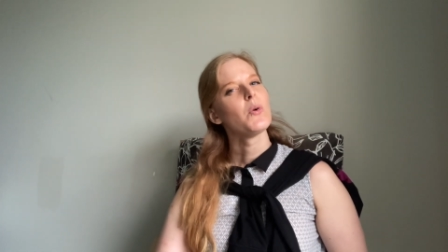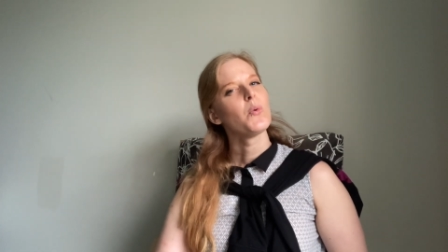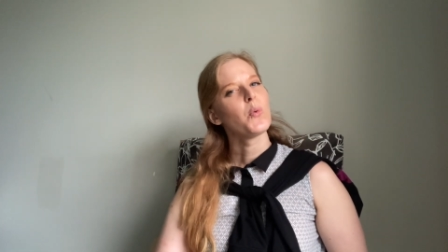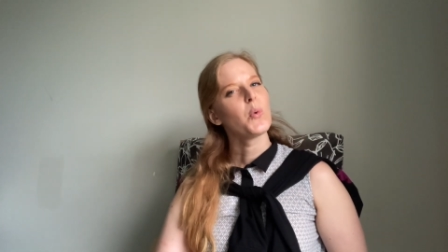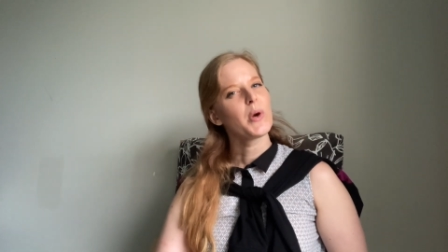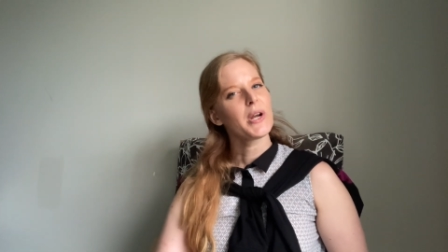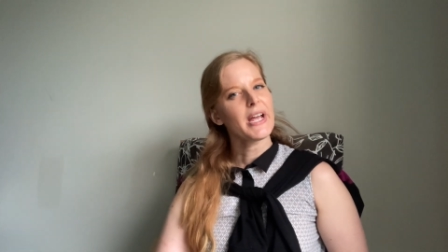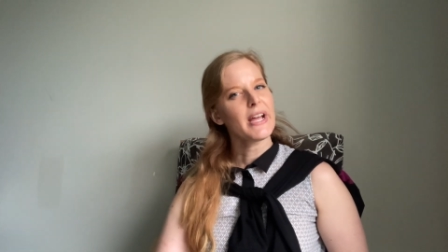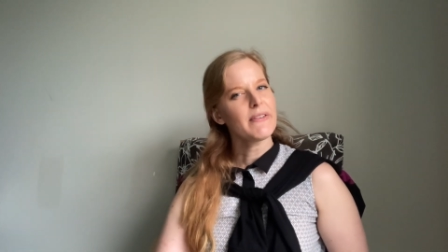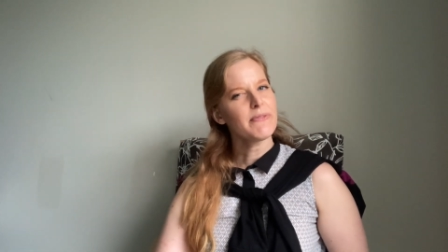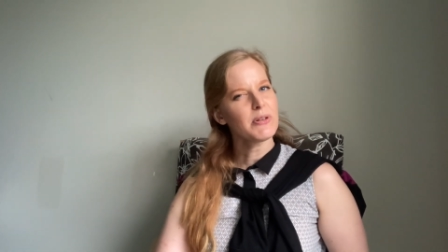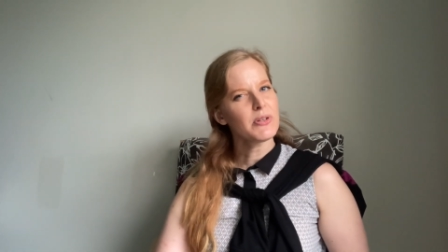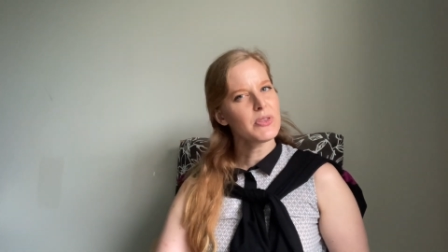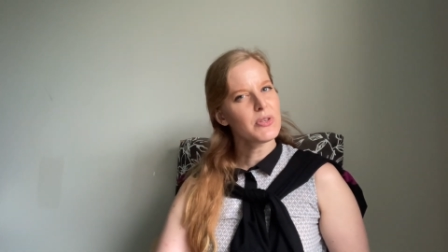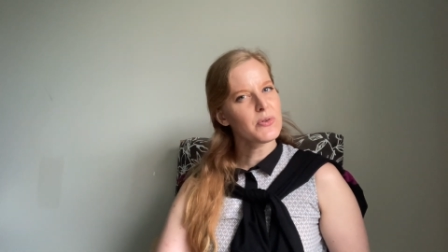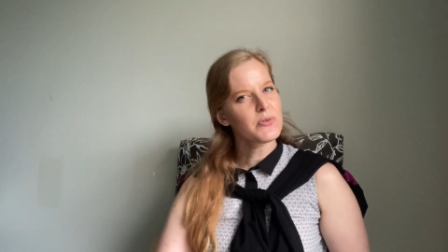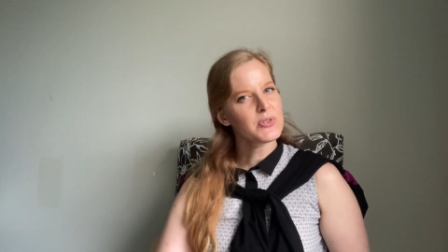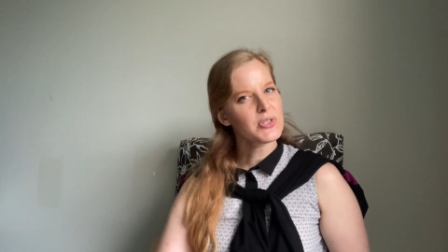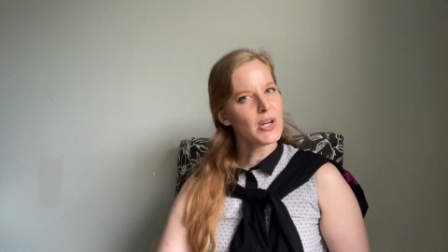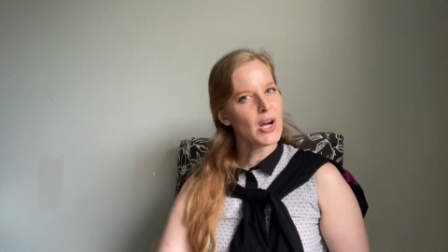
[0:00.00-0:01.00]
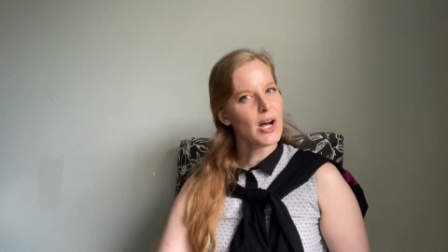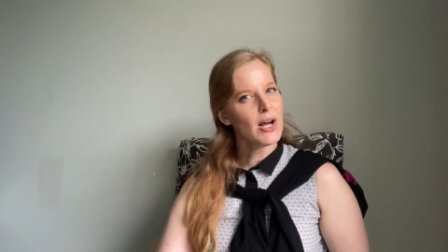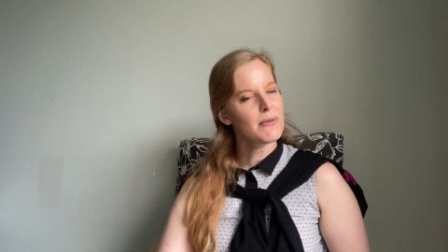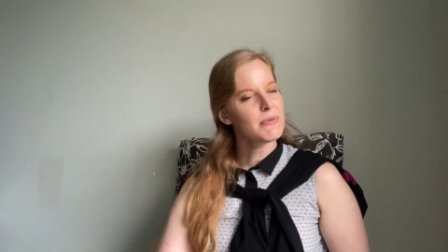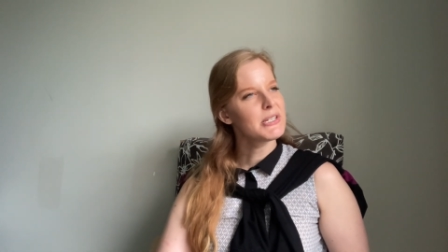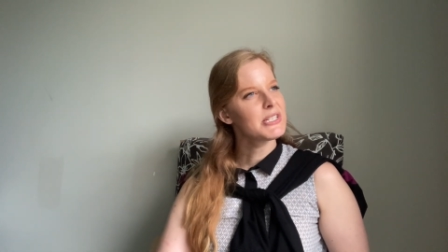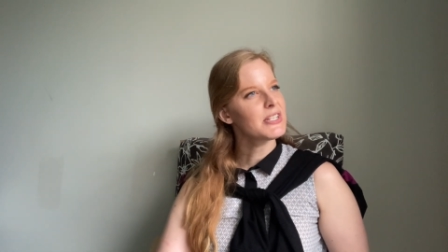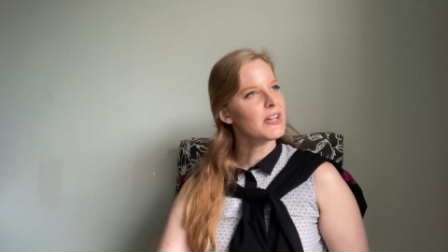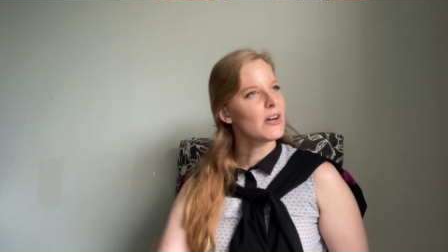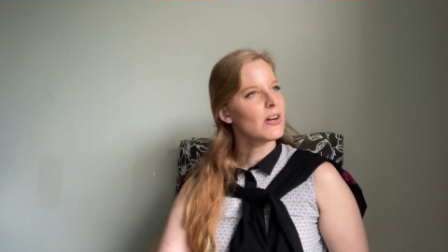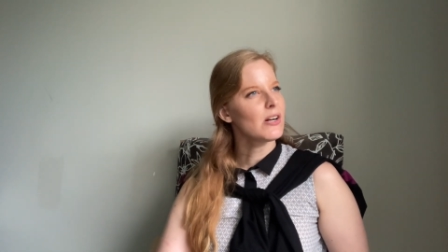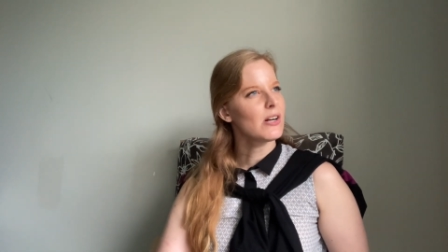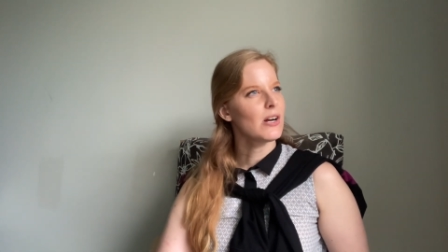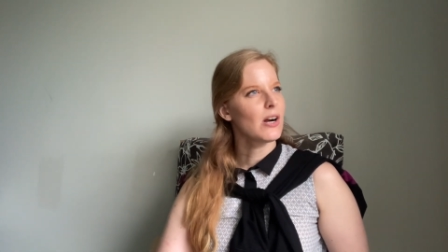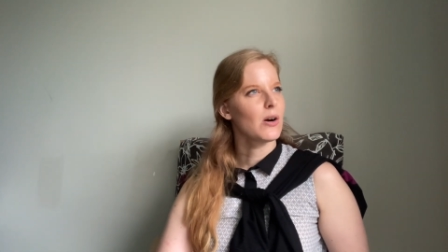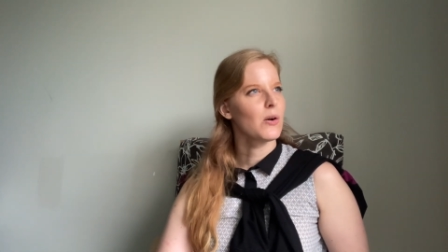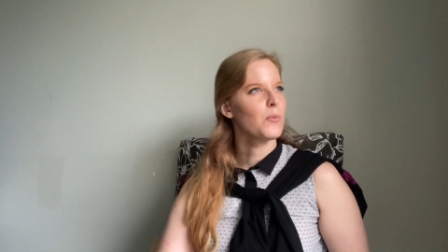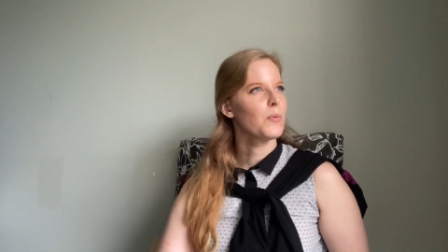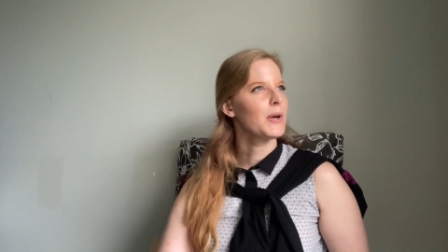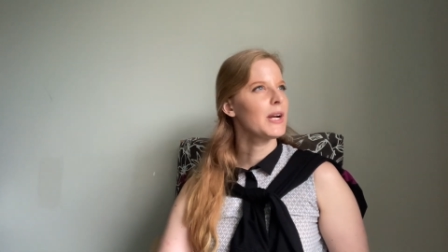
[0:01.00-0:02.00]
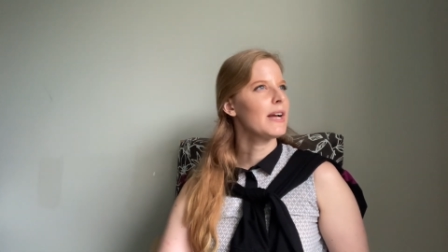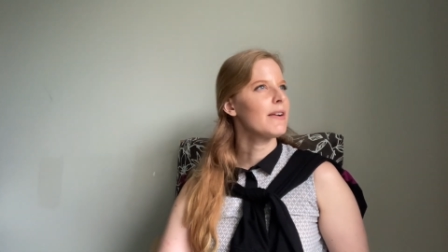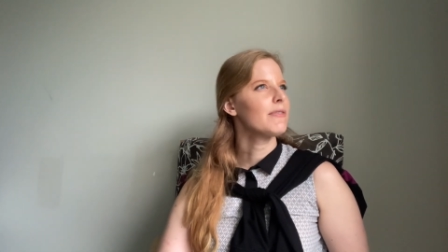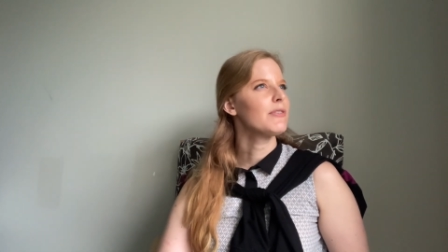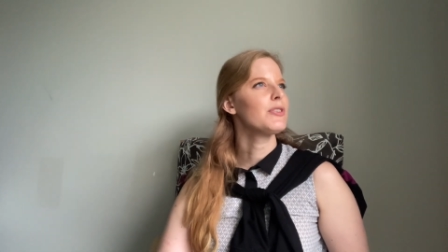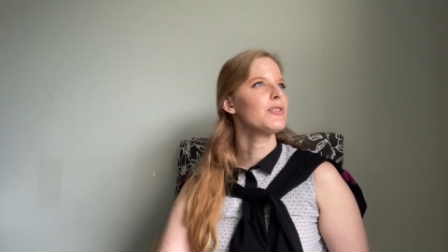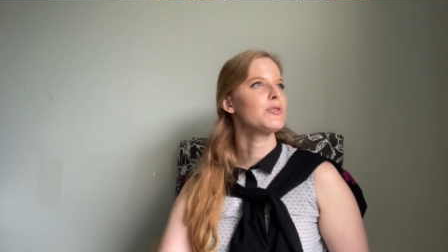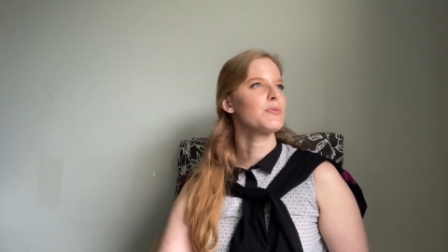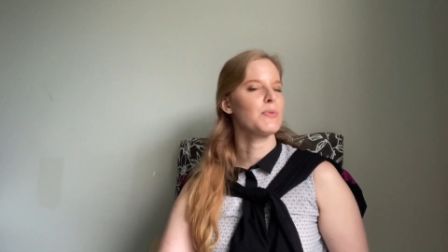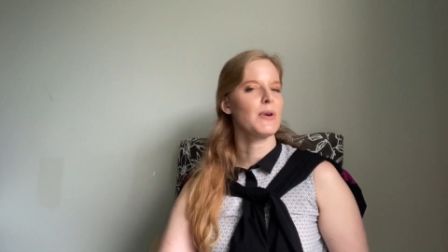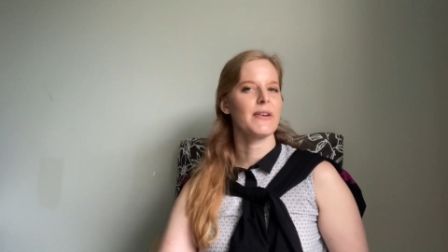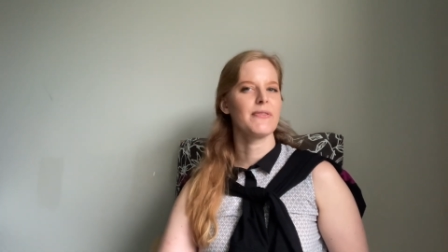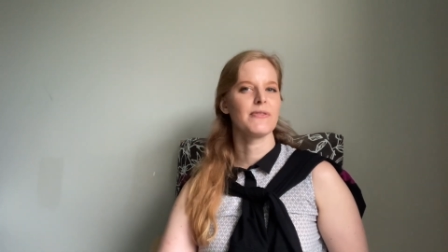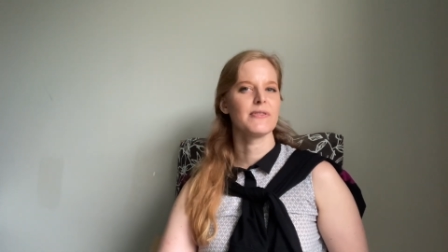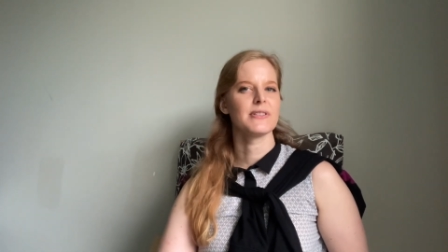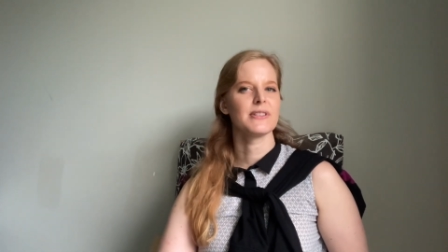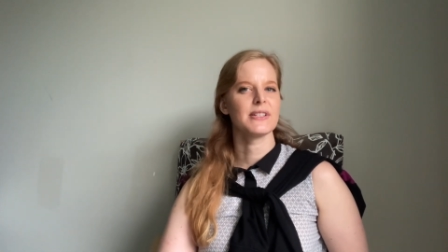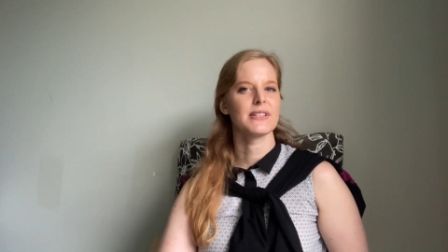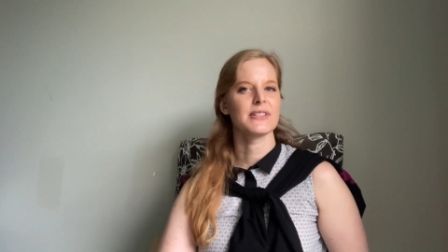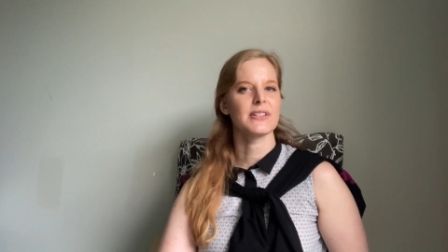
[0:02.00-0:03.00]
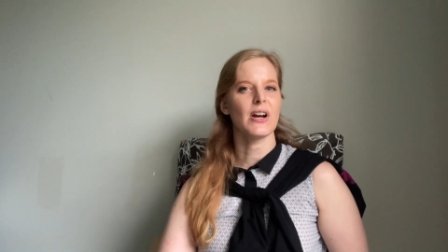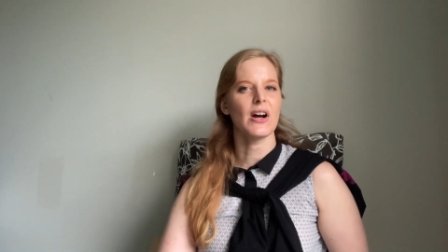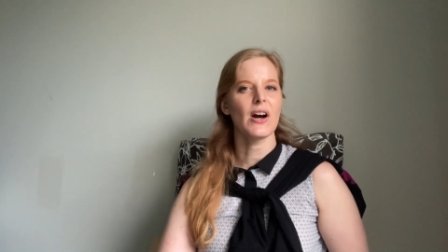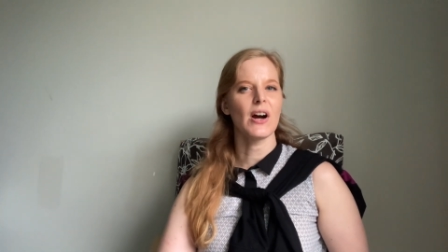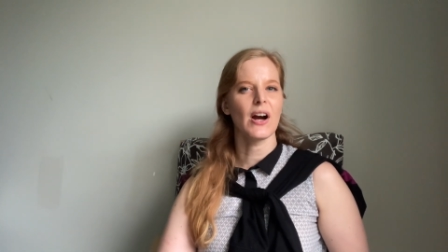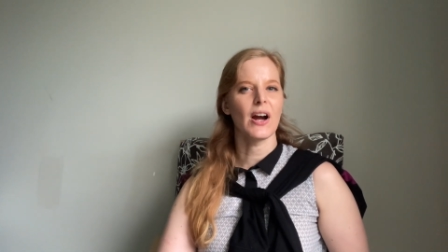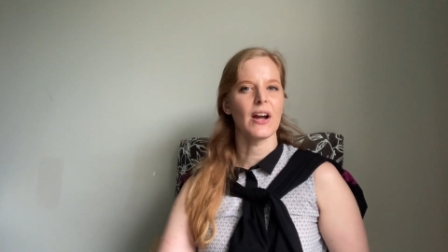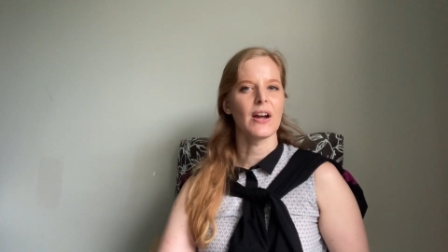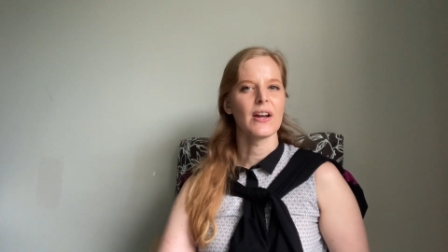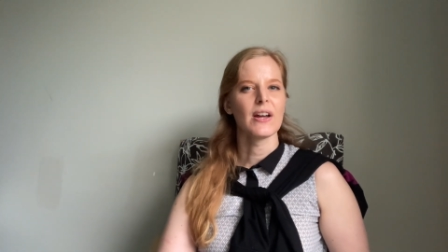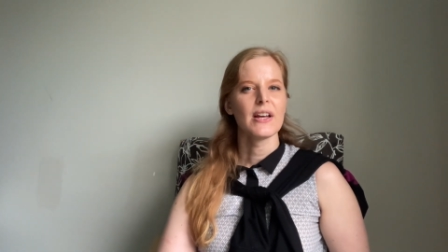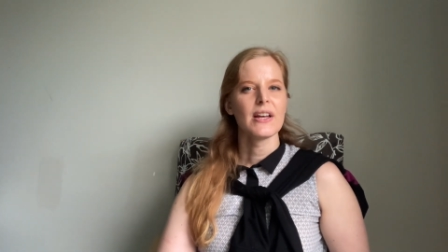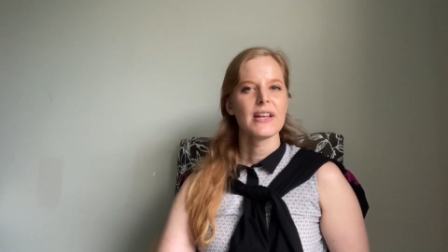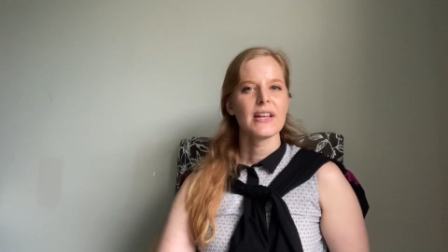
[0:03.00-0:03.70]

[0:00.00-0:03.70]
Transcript: whatever those hobbies are, or whatever those preferences are,